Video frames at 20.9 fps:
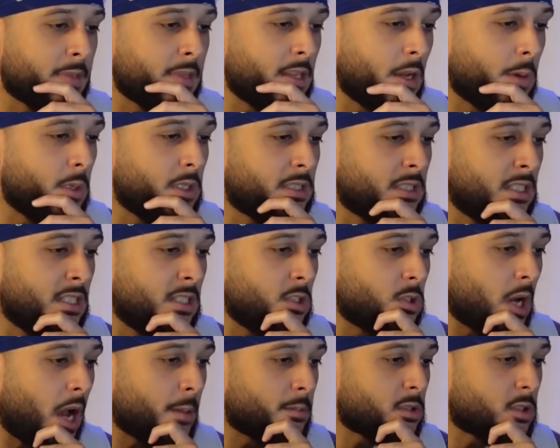that we've seen
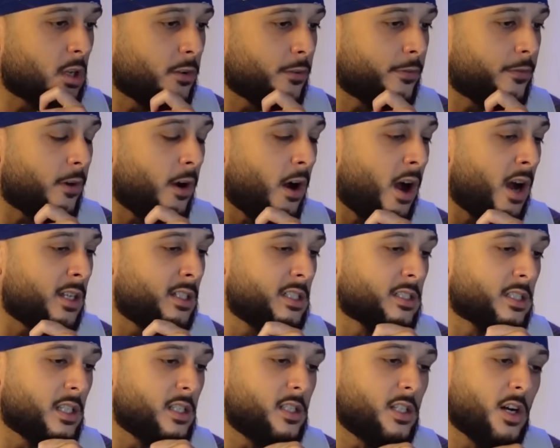drop so far.
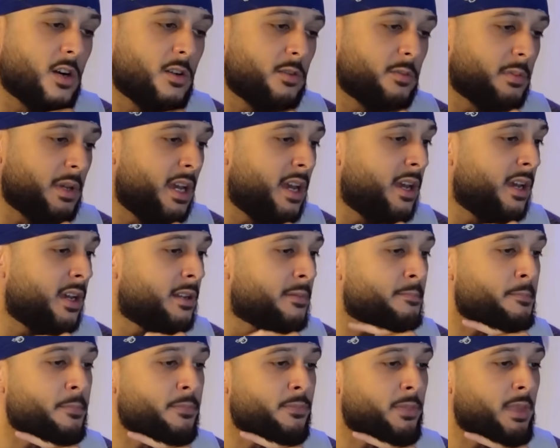These are dope, man.